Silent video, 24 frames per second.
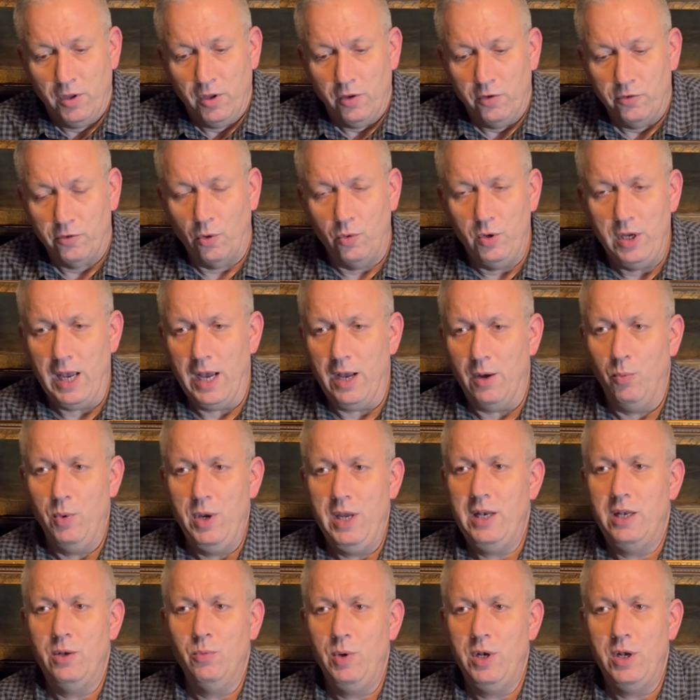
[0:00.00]
So yeah,
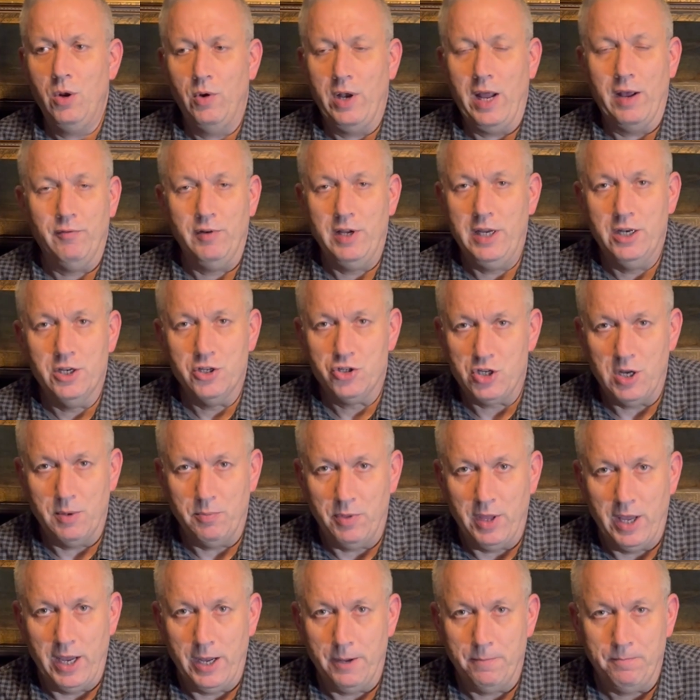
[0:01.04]
we don't have leadership
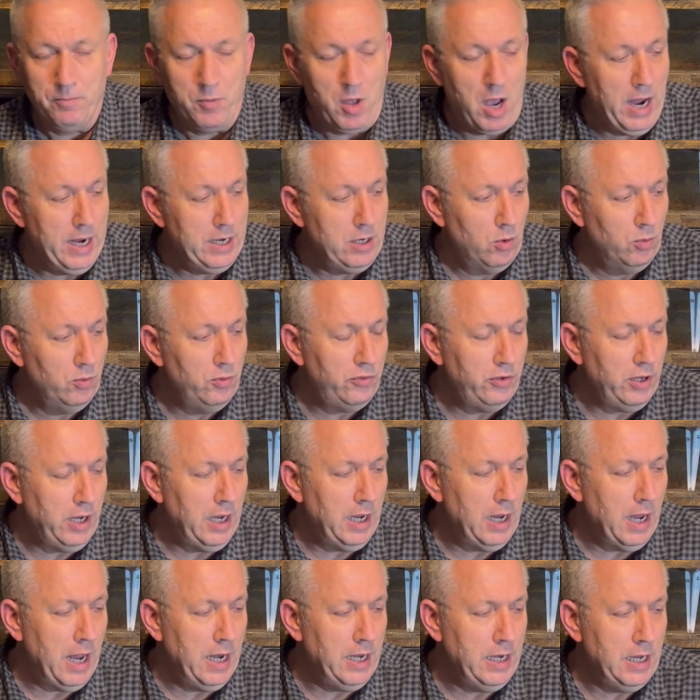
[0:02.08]
there. I don't
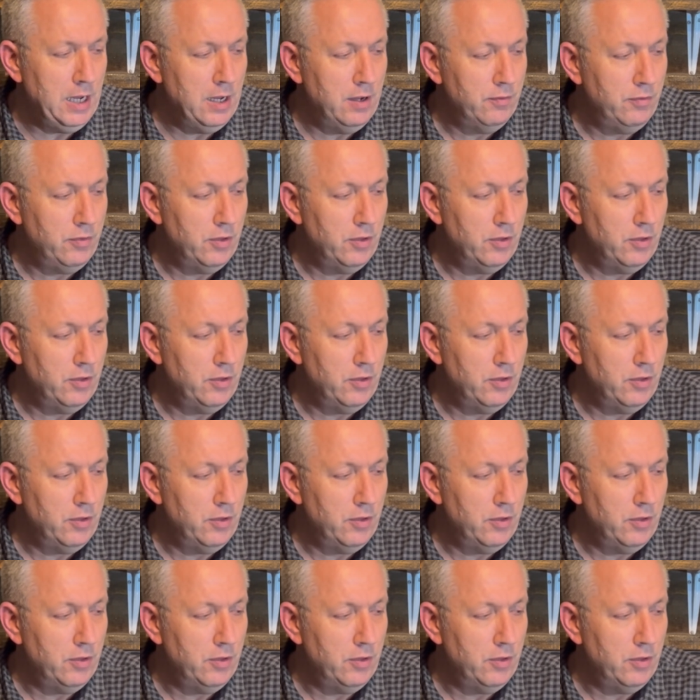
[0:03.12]
see any of